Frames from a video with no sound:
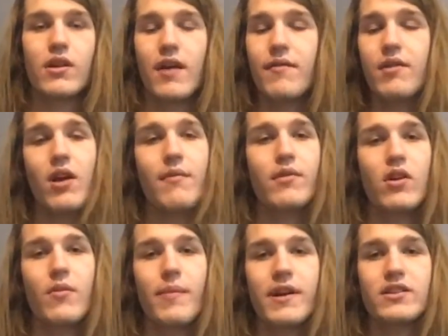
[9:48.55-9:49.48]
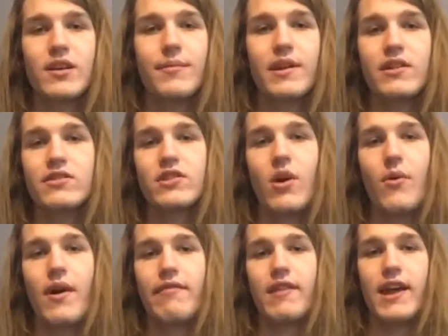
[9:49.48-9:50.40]
If you don't have a local bike shop, you can just go
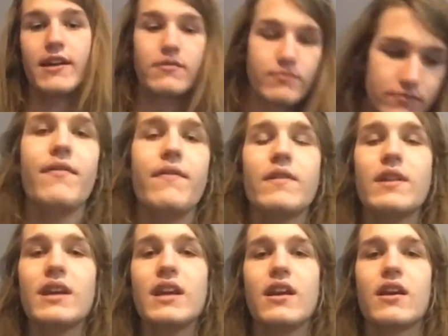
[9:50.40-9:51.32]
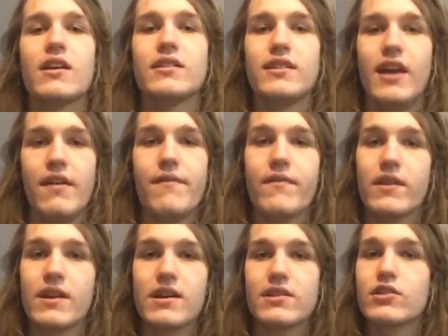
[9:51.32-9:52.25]
online.
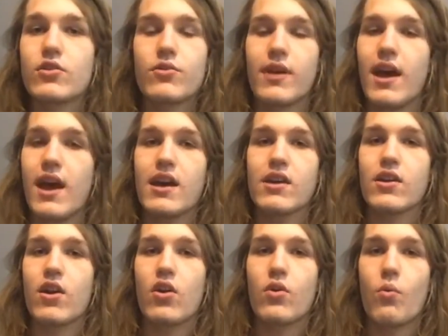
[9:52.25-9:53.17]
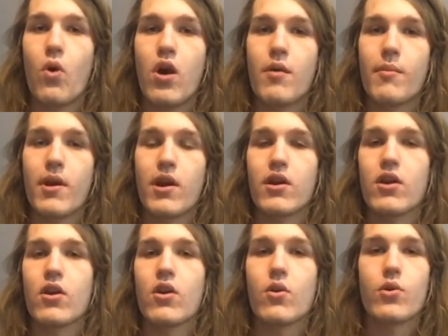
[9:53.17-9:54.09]
Definitely do not go to
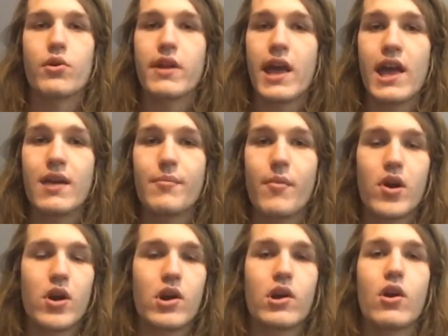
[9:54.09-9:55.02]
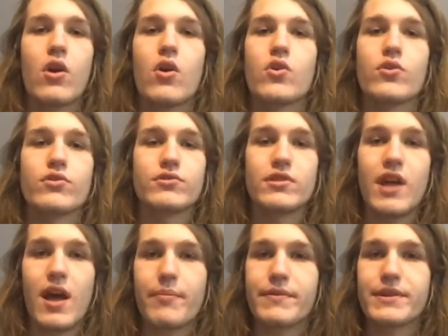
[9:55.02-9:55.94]
Walmart or Kmart or
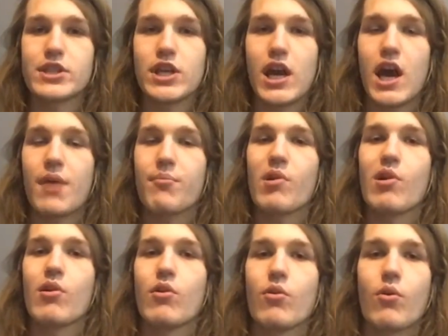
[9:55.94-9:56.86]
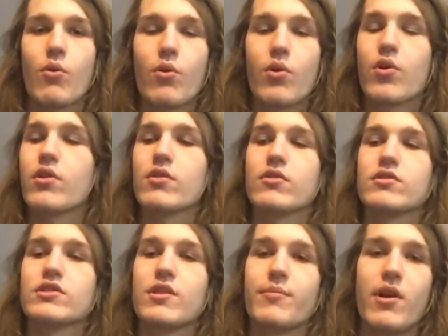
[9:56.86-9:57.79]
Stop and Shop or
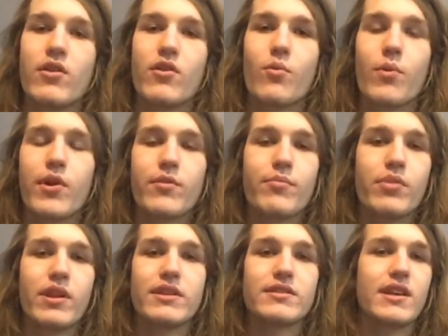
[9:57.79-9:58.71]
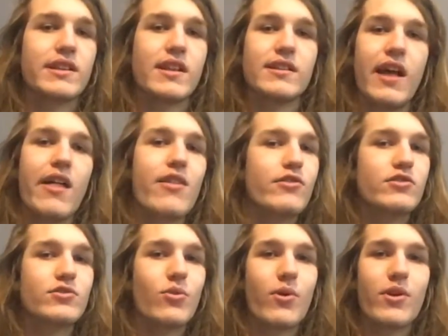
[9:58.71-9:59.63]
some other weird place like the dollar
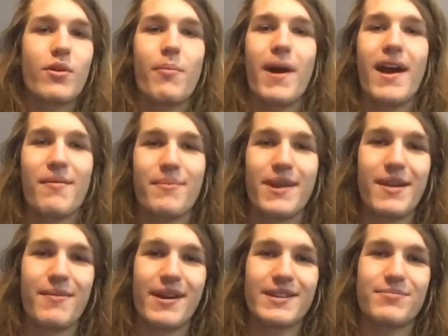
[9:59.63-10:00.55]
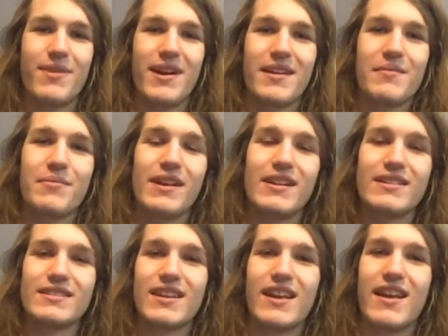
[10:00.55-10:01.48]
store to buy a BMX bike,
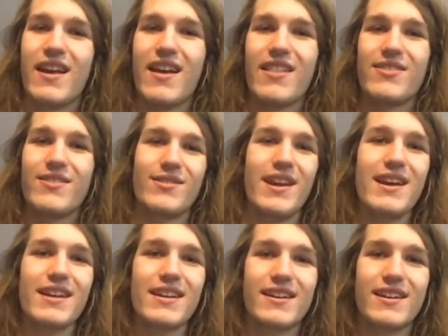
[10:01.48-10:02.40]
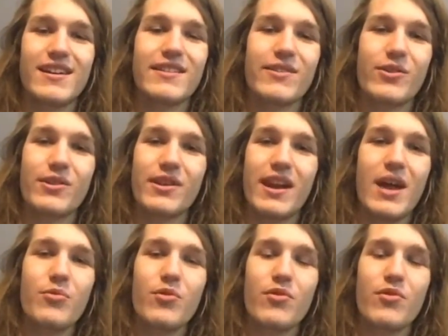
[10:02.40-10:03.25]
because They're not good, they're not